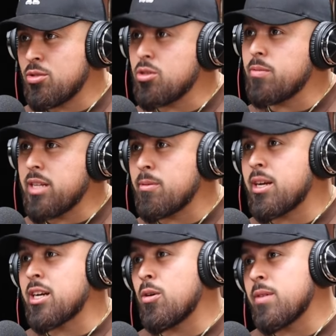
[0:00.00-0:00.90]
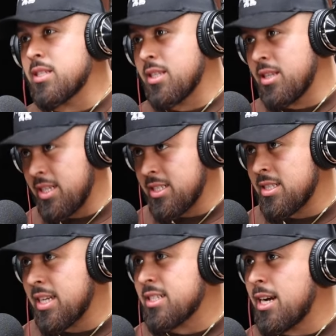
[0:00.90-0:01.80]
Do you really want to go into this
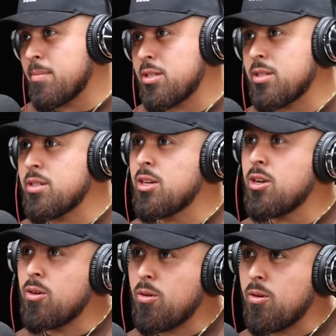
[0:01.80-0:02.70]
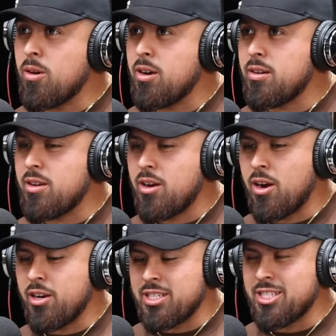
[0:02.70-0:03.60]
next chapter, or
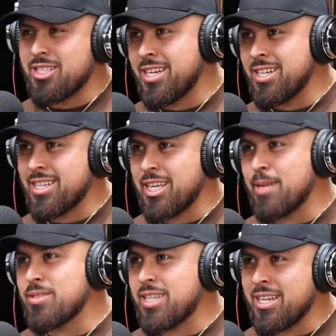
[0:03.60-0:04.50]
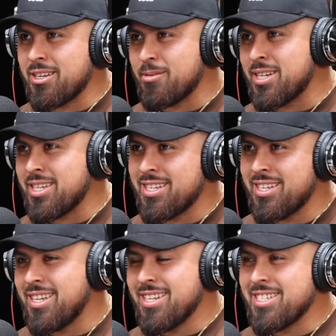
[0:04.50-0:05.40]
are you just gonna keep saying you want to
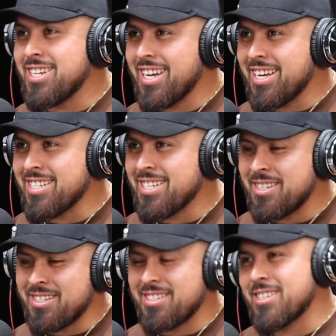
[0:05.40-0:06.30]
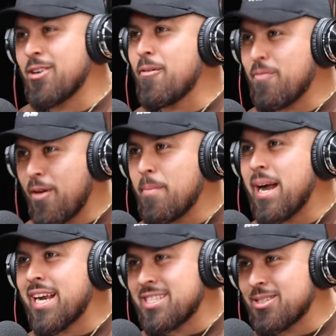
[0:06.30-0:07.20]
change and go fall
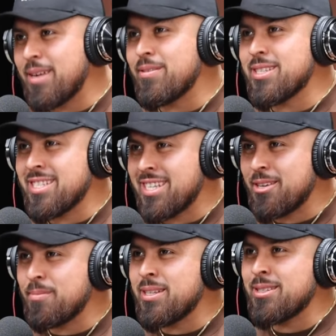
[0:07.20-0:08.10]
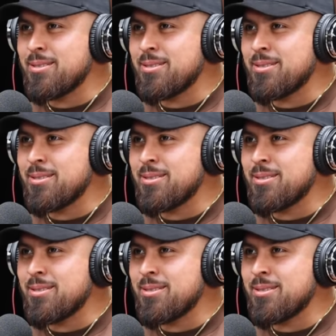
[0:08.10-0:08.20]
back into everything that you've been